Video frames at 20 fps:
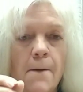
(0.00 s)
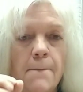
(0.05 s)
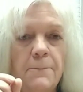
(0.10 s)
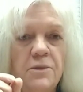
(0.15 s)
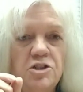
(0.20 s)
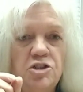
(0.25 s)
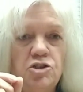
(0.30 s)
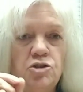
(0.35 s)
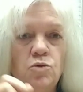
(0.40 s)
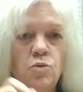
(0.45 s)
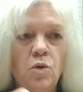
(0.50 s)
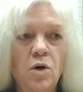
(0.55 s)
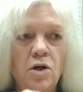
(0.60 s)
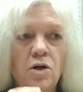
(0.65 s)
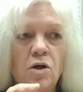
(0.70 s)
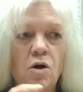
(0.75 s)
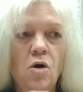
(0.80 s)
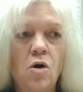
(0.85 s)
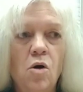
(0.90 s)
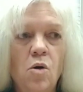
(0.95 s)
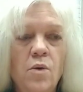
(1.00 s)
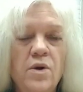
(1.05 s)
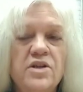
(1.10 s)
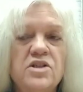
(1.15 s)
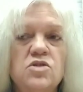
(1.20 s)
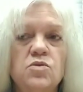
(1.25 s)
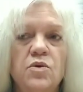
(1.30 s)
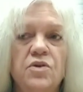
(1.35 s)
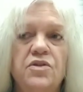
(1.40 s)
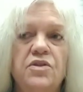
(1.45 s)
But you want to
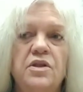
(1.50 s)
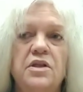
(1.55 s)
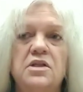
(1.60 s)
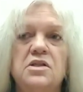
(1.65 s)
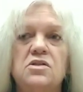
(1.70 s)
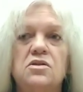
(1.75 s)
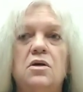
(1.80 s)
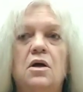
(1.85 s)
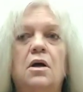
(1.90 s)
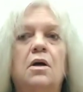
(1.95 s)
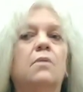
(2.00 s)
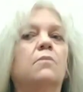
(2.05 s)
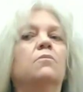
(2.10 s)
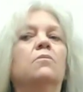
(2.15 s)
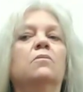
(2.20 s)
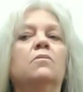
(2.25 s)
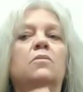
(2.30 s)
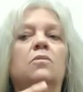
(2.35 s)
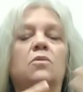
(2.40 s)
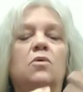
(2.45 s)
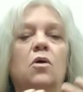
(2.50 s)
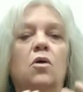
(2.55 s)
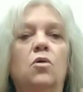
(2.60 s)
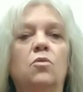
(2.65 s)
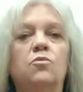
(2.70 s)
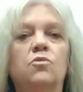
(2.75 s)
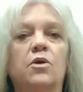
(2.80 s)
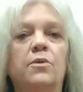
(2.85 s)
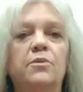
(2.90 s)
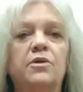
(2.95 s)
always, with these
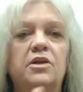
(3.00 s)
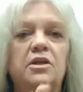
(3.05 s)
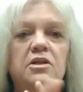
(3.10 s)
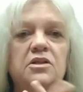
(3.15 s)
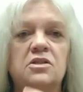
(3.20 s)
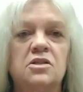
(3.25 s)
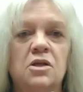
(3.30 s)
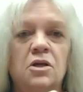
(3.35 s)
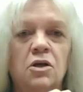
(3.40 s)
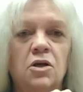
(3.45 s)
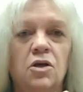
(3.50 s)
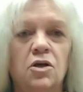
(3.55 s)
home remedies,